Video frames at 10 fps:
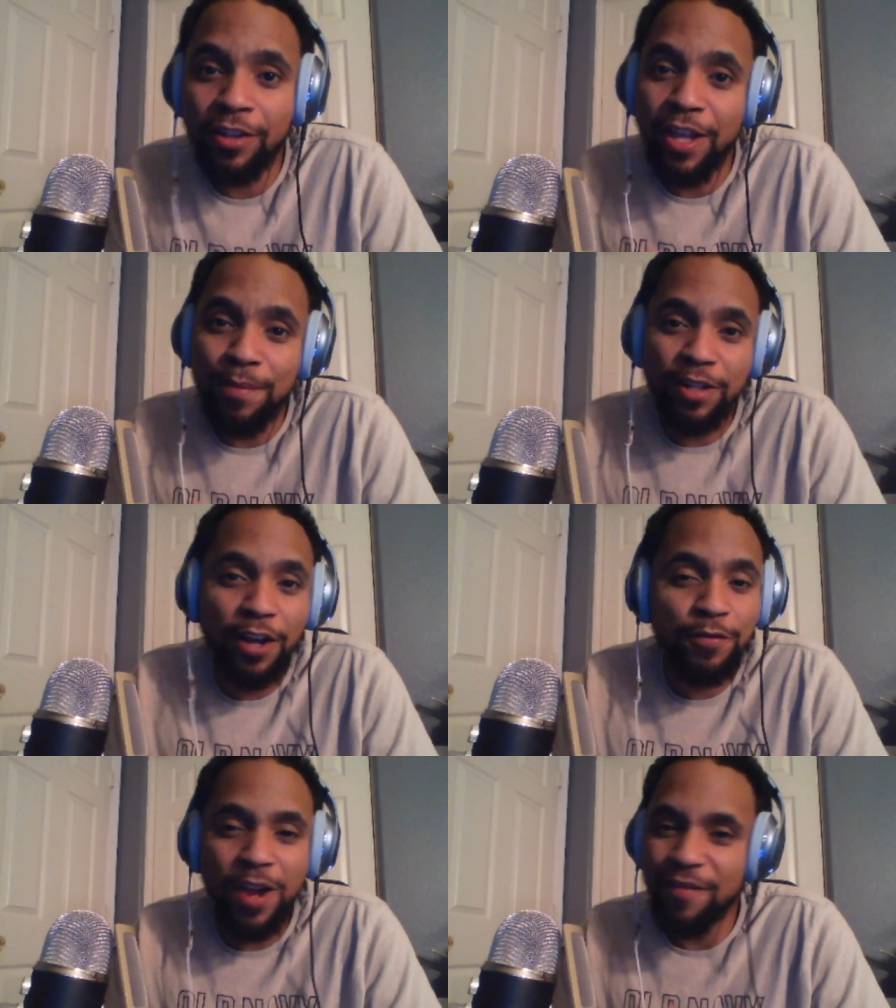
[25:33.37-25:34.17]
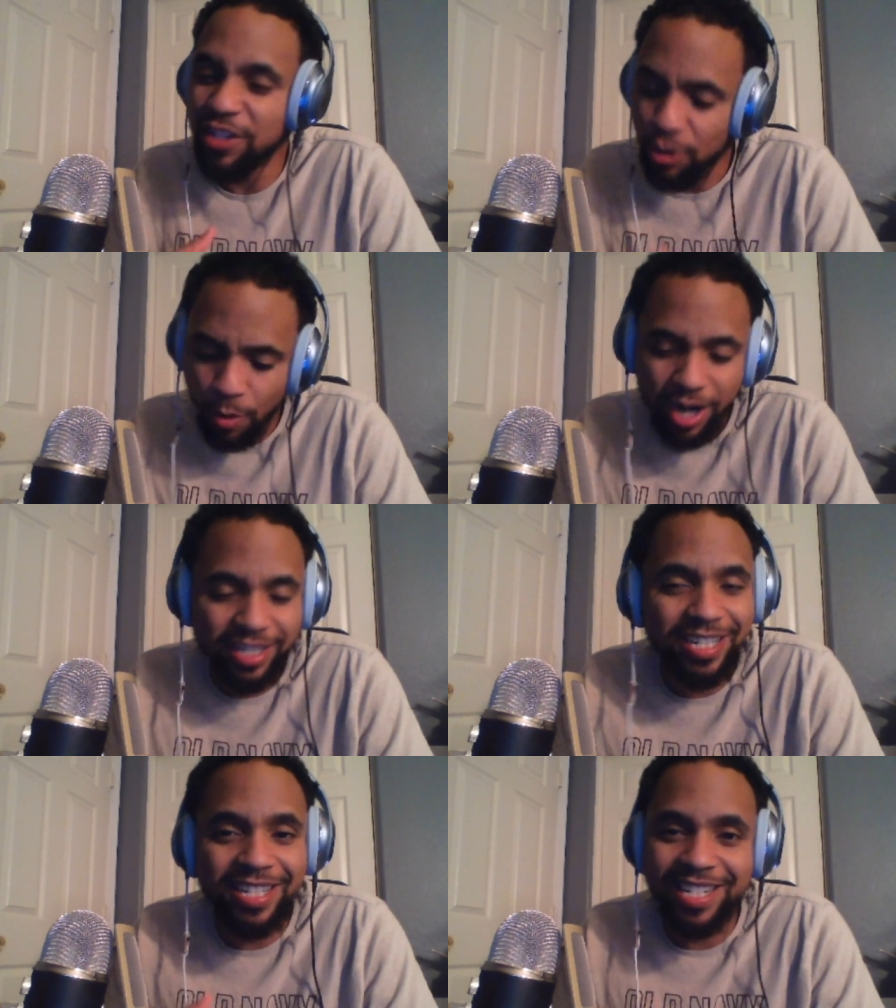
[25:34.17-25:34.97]
Let me know if you have any
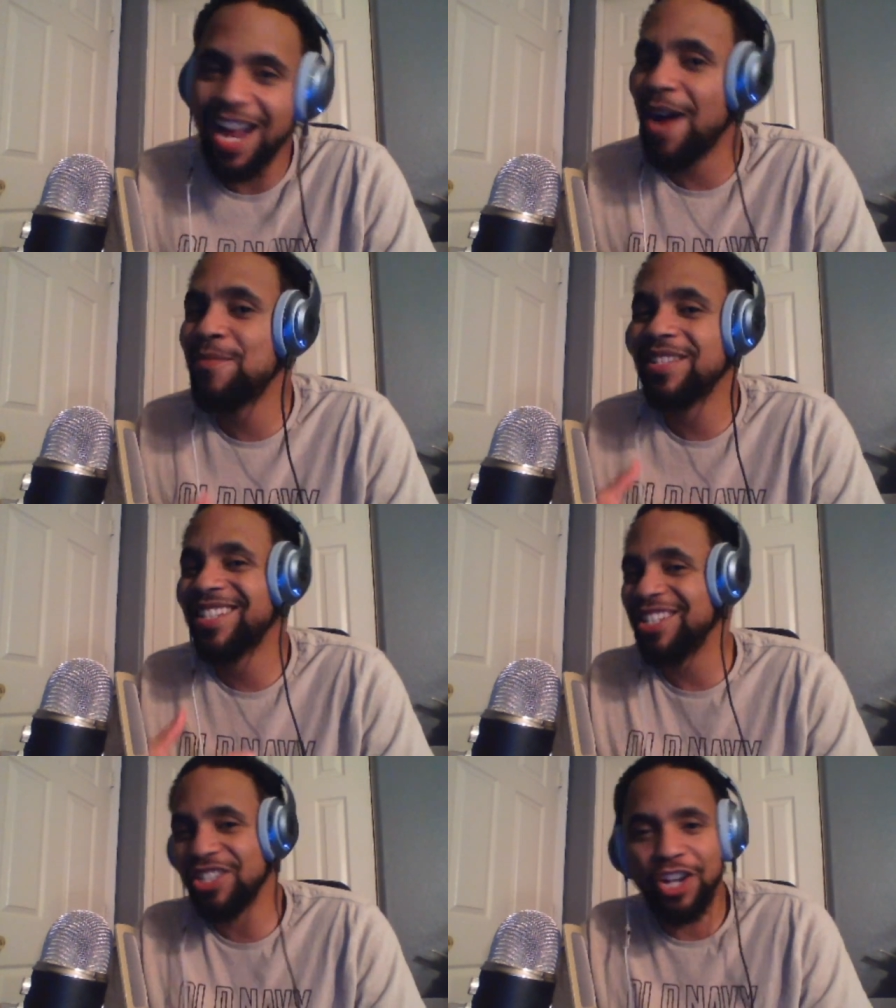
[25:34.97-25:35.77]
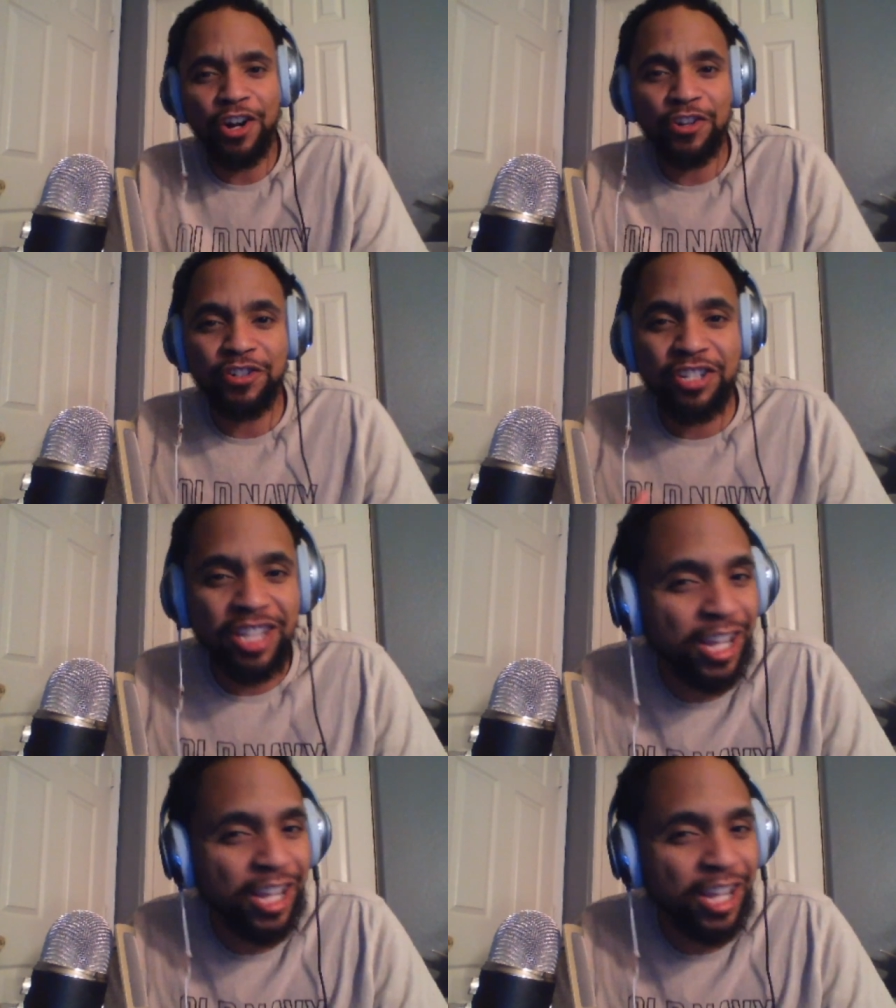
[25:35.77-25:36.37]
questions, comments, concerns,